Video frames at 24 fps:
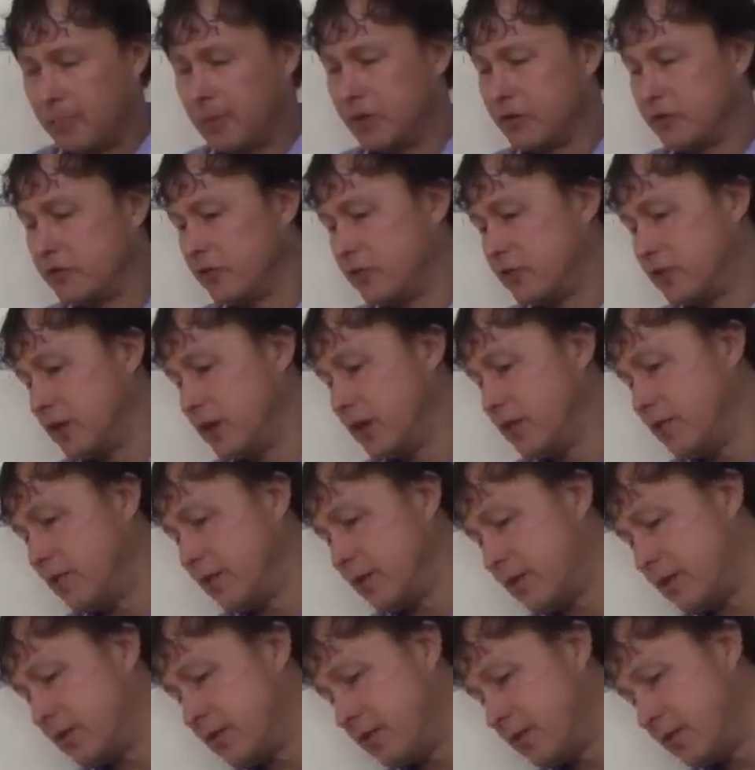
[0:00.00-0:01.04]
much you're done
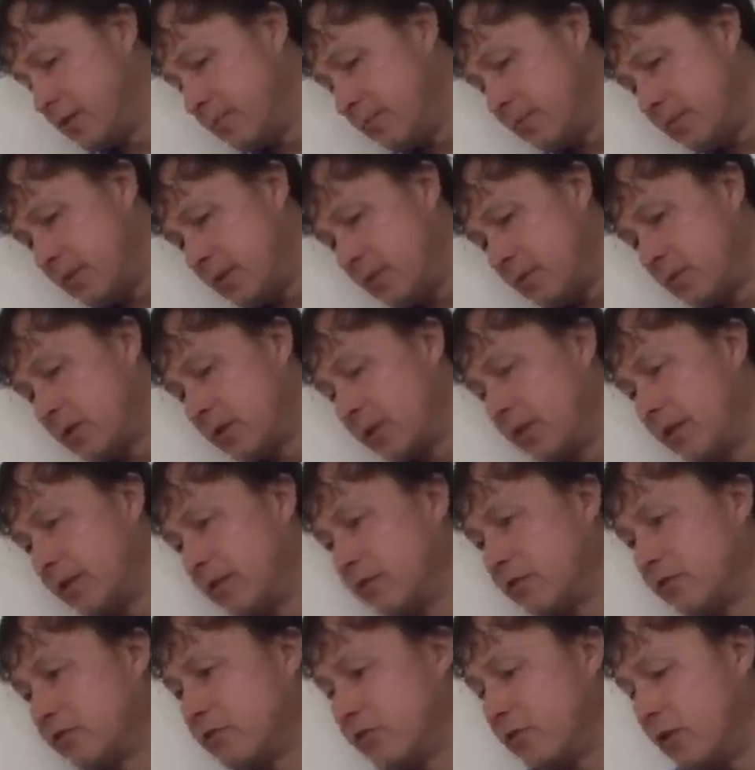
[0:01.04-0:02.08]
there. We're going to let
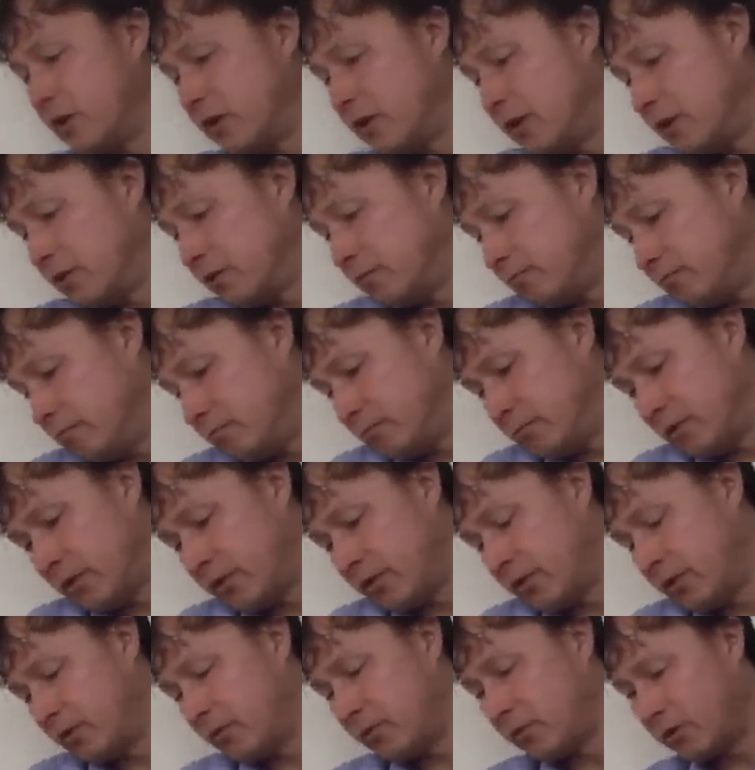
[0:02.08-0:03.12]
this, uh, I
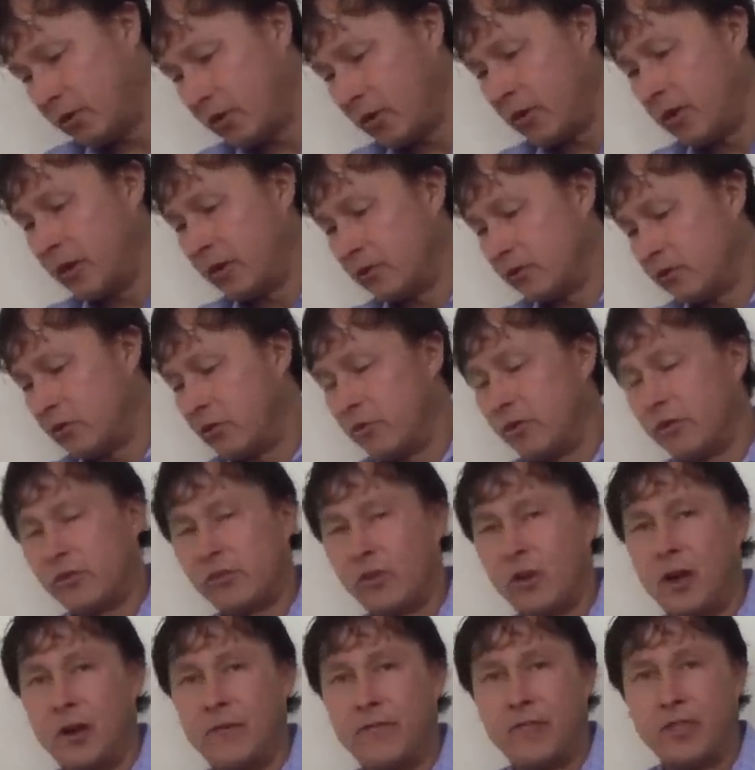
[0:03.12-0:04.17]
think, go ahead and turn
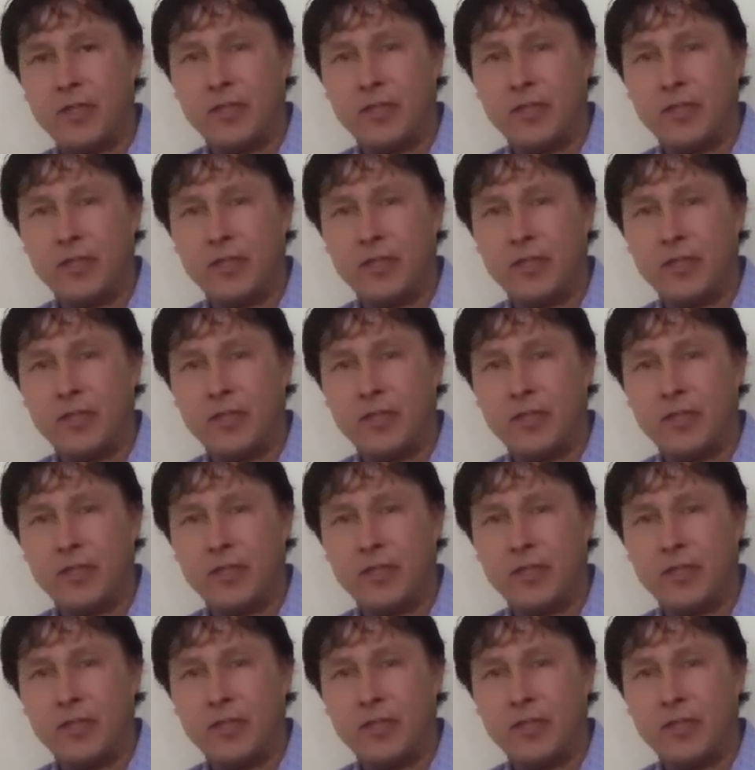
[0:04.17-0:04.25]
this off.